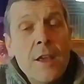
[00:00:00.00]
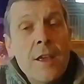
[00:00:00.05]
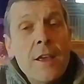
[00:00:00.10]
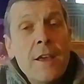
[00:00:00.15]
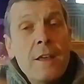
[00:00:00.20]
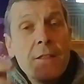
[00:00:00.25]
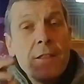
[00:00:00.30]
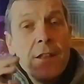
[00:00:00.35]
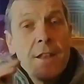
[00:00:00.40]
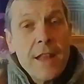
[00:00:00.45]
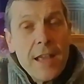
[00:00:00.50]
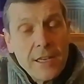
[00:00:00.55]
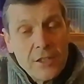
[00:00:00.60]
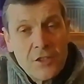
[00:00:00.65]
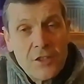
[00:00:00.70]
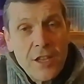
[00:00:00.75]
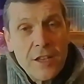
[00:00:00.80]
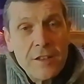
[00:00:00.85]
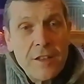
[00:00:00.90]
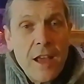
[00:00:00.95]
The next
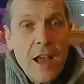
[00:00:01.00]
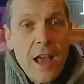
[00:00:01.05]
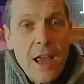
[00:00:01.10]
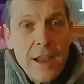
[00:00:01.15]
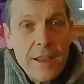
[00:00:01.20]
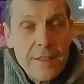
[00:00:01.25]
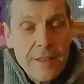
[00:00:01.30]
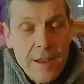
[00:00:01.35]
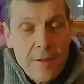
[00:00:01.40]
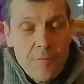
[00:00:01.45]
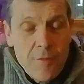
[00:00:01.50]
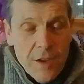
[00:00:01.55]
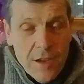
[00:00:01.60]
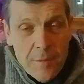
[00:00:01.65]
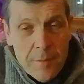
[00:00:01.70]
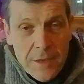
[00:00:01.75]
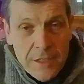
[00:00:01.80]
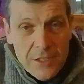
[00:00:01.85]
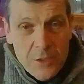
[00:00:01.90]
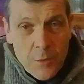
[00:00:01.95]
thing that I then
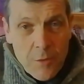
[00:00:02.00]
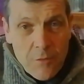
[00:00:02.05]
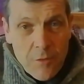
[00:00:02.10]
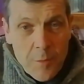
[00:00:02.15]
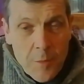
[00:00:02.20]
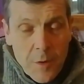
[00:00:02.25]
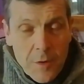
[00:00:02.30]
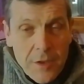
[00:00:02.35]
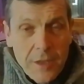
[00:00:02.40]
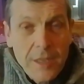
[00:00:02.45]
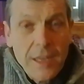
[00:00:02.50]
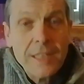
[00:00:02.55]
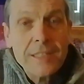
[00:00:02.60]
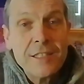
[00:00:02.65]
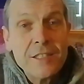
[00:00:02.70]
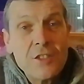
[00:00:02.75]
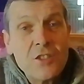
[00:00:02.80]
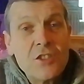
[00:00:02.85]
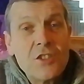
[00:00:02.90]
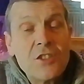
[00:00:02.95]
recommend to everybody is,
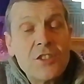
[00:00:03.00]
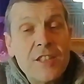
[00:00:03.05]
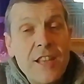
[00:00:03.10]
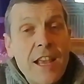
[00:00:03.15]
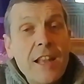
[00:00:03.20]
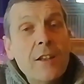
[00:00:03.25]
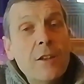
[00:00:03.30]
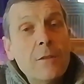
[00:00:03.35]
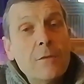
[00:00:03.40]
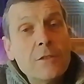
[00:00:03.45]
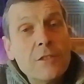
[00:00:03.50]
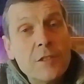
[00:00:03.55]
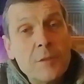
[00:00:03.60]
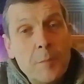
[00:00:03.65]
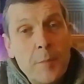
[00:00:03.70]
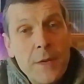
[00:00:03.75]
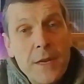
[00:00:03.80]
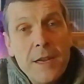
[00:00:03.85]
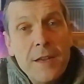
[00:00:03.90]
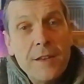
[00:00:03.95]
instead of
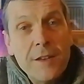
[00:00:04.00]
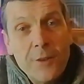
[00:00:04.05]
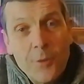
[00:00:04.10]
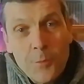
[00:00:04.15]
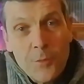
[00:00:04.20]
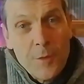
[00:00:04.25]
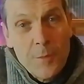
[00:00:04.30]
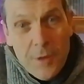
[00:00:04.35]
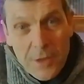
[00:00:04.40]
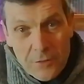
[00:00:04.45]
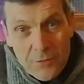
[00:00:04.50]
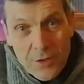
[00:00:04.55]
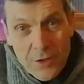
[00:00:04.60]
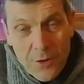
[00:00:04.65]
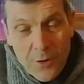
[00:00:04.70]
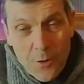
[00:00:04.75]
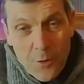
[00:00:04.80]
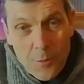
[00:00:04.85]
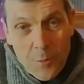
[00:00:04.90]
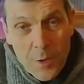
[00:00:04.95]
speeding up the
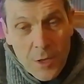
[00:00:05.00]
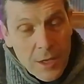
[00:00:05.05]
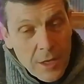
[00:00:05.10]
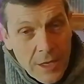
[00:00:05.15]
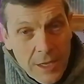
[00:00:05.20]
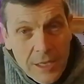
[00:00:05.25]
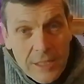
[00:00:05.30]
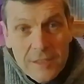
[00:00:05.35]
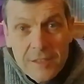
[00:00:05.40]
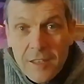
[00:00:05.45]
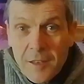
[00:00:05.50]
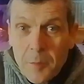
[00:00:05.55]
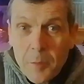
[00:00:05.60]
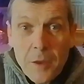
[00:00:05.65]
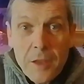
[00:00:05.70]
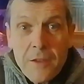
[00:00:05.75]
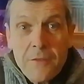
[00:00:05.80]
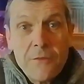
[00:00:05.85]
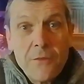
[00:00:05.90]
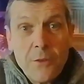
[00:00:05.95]
metronome, instead of
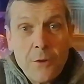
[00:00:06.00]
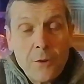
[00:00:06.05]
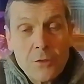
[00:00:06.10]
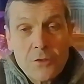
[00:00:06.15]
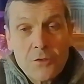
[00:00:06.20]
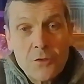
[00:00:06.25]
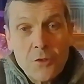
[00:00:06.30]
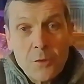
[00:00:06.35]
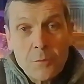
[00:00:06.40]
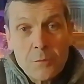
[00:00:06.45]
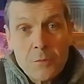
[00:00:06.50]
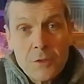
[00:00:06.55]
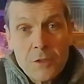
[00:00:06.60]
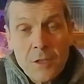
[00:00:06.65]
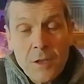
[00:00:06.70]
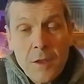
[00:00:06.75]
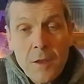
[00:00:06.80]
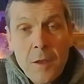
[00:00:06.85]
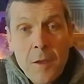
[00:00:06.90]
playing 4 strums,